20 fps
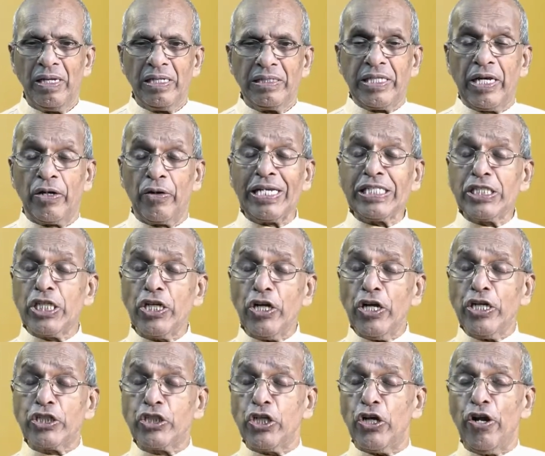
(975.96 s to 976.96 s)
The
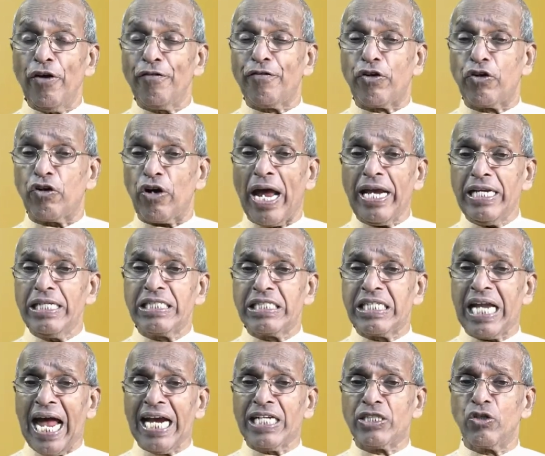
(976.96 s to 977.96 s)
resurrection of
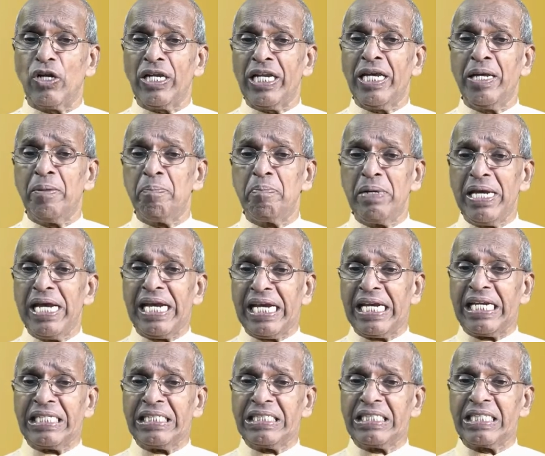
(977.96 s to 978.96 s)
Christ actually
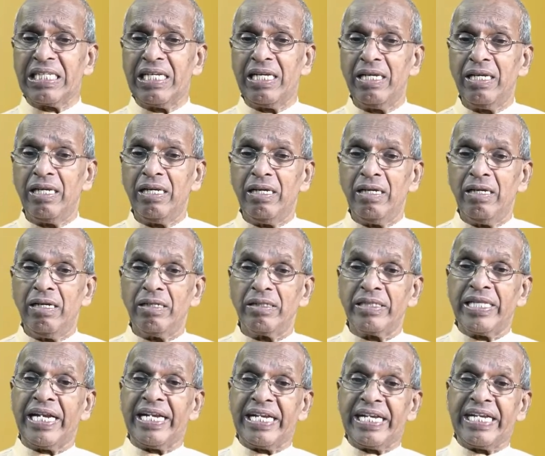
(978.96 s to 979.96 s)
means
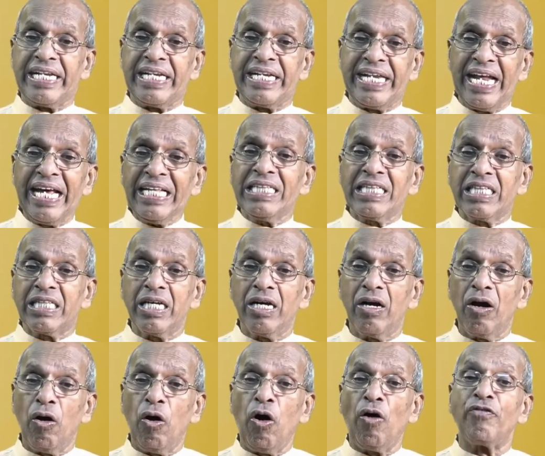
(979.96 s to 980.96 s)
the death
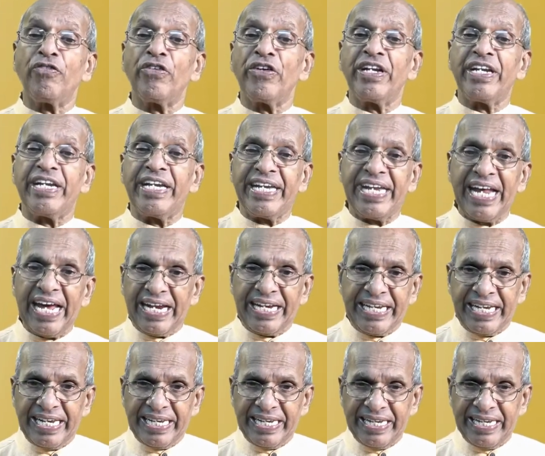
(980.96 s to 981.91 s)
of death.